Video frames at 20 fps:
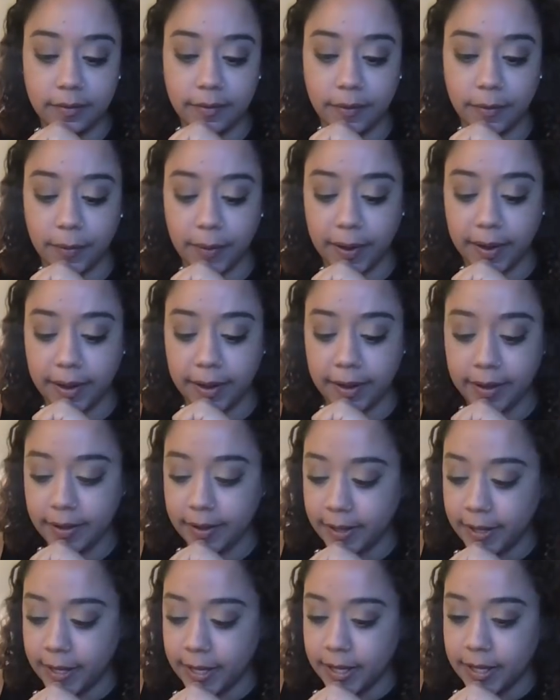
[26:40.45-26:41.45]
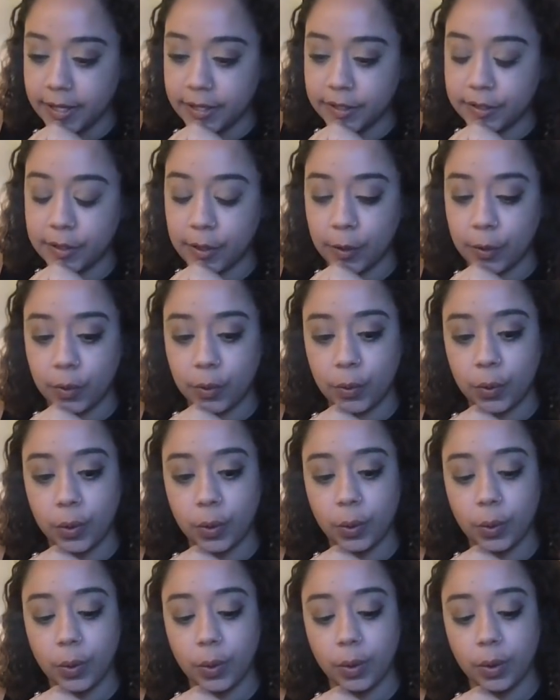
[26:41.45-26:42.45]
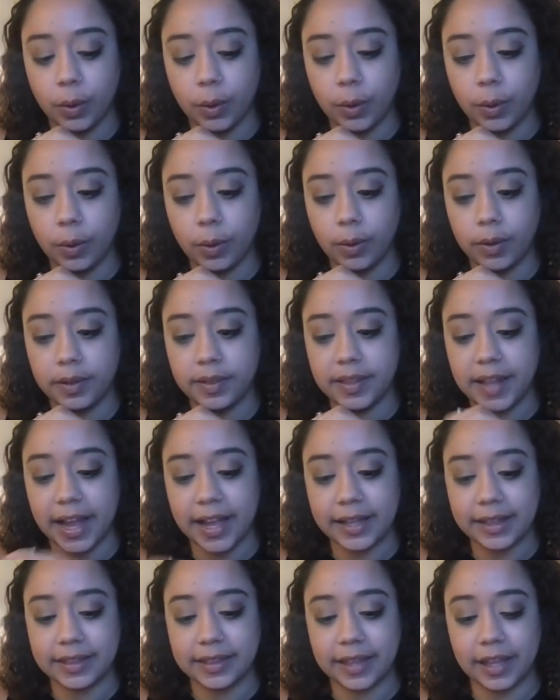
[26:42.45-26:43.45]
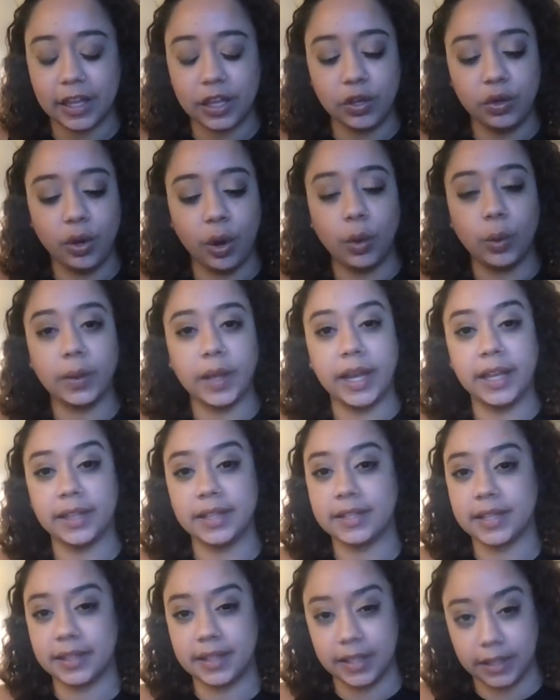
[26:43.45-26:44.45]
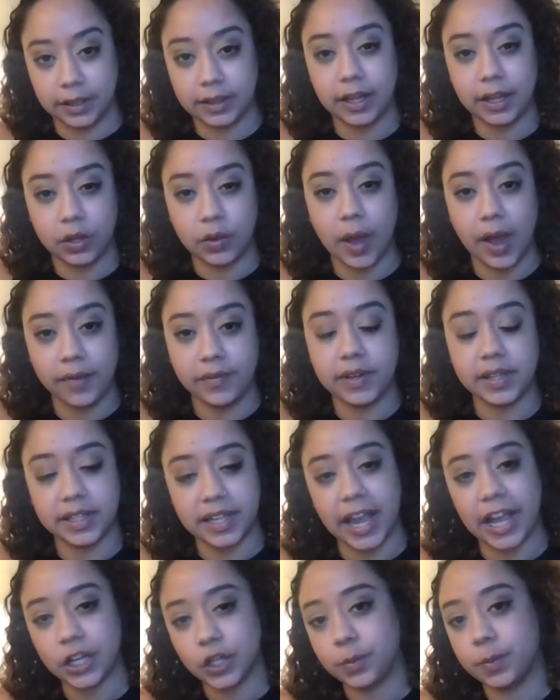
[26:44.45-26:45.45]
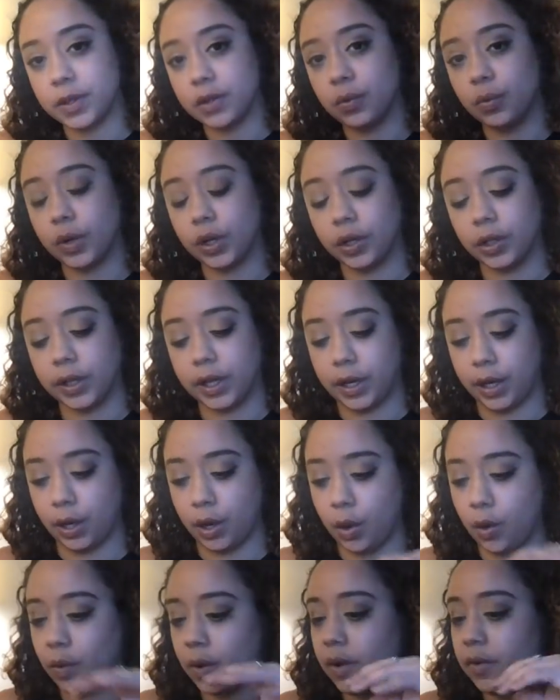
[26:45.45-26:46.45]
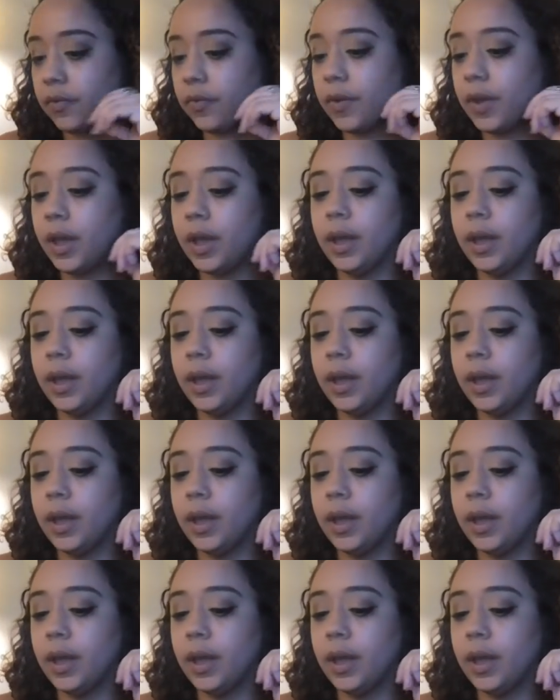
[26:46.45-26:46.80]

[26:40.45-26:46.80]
Okay, so not that you don't like this, I think that you have an attachment to what you're letting go of,